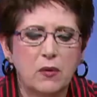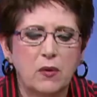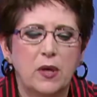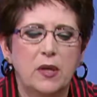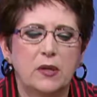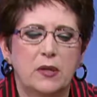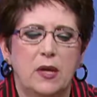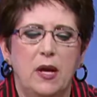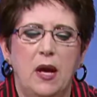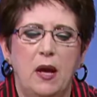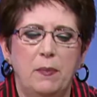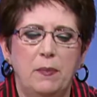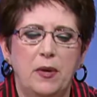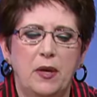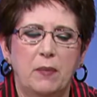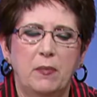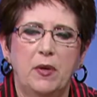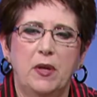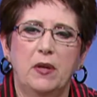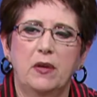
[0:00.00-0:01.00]
great topic
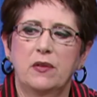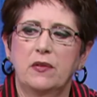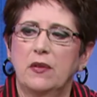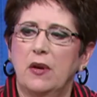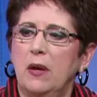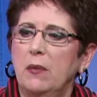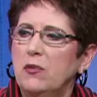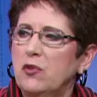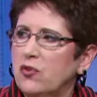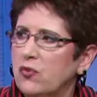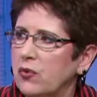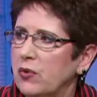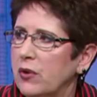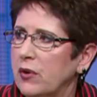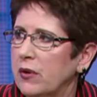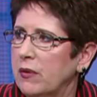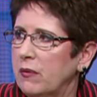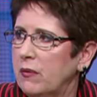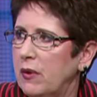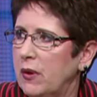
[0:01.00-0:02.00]
because I'm
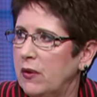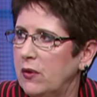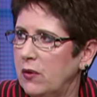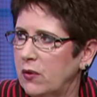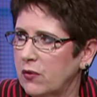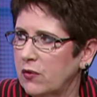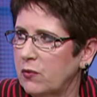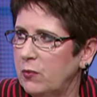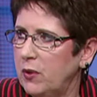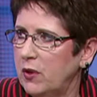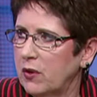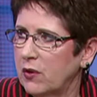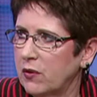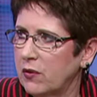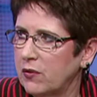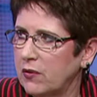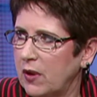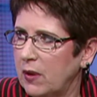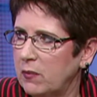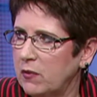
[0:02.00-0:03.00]
sure you're
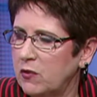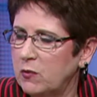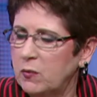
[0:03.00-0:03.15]
speakers, I'm a